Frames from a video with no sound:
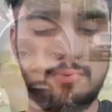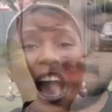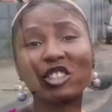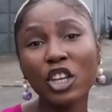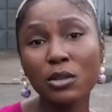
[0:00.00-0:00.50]

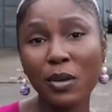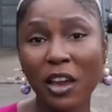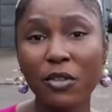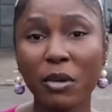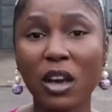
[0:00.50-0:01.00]
I chose
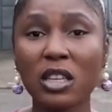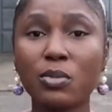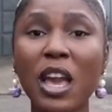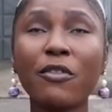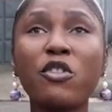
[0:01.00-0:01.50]
BFU because
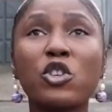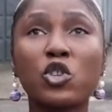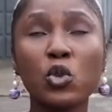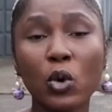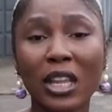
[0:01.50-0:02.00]
BFU
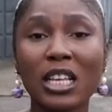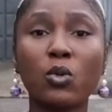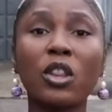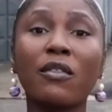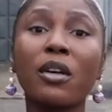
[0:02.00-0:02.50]
is known as
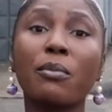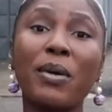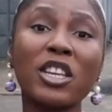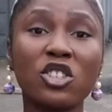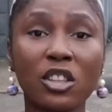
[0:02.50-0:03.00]
one of the
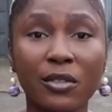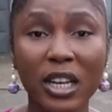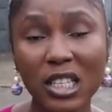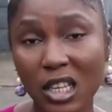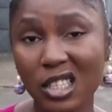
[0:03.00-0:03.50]
best
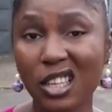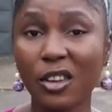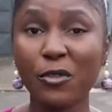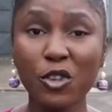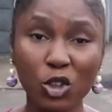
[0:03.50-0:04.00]
universities in
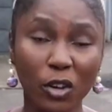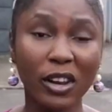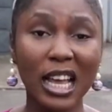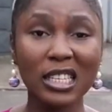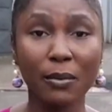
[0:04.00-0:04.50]
the field of
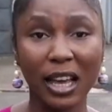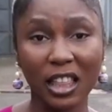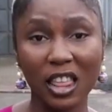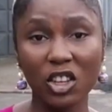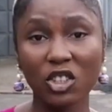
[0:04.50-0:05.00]
landscape
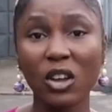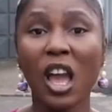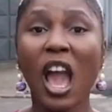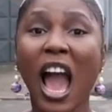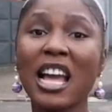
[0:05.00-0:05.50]
architecture,
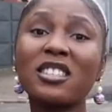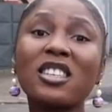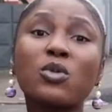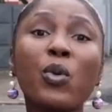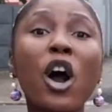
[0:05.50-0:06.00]
and it
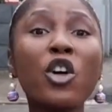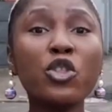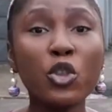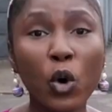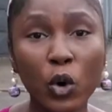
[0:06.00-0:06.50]
is well
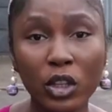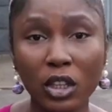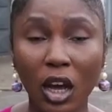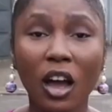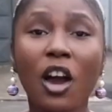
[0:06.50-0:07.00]

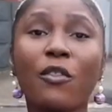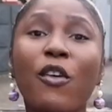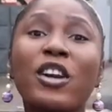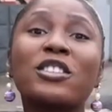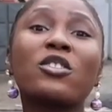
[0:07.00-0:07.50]
known
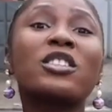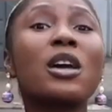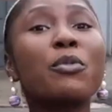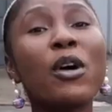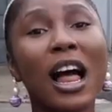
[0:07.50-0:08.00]
for its
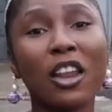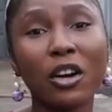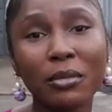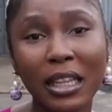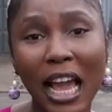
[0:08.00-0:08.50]
notable
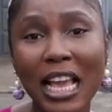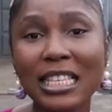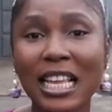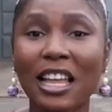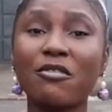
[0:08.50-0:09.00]
alumni
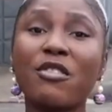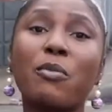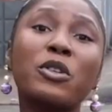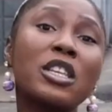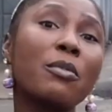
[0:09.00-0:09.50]
and
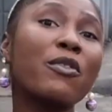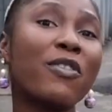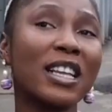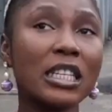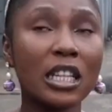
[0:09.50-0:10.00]
reputable
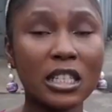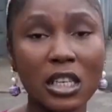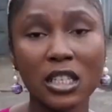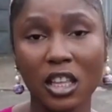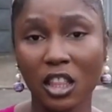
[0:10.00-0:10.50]

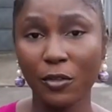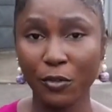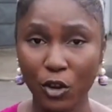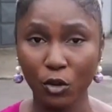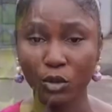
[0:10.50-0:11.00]
facilities in the
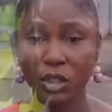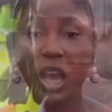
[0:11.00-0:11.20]
field.